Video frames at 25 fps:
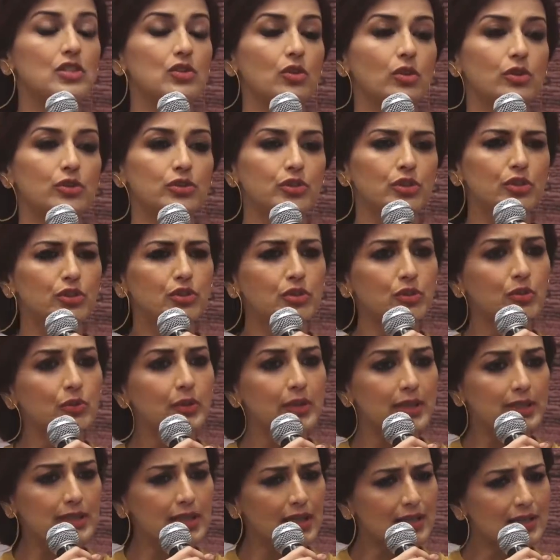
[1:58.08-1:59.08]
is also
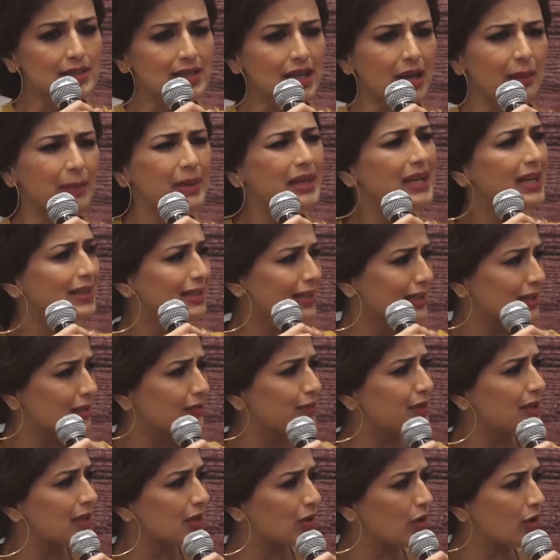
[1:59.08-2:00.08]
true. It does come in. I think
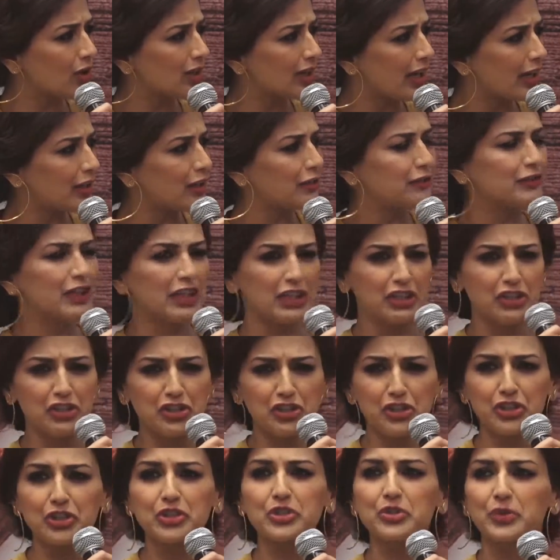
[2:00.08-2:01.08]
we are all kind of
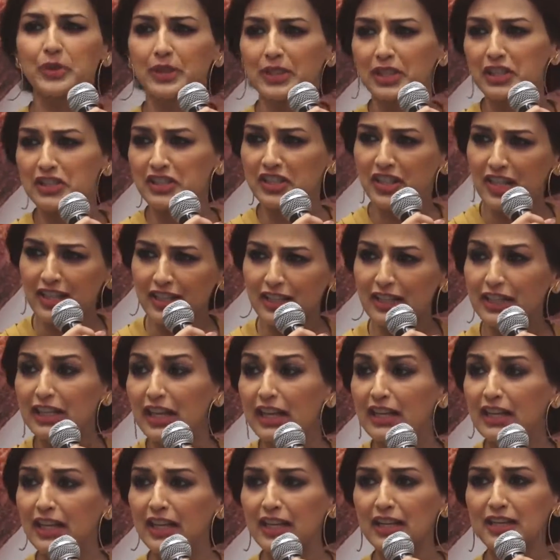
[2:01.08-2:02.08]
conditioned to it. It's in our
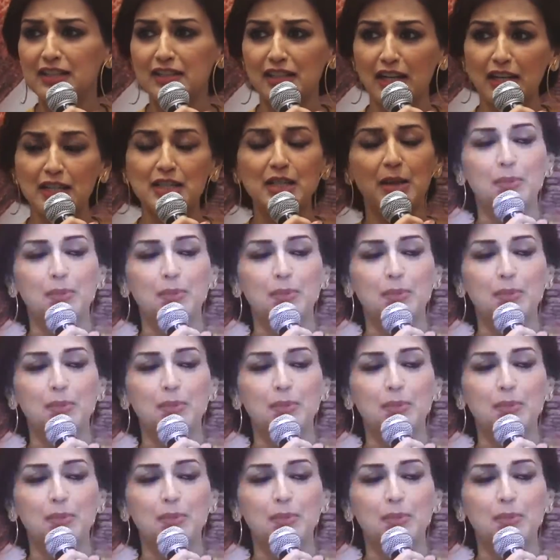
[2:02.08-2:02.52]
DNA, it's in our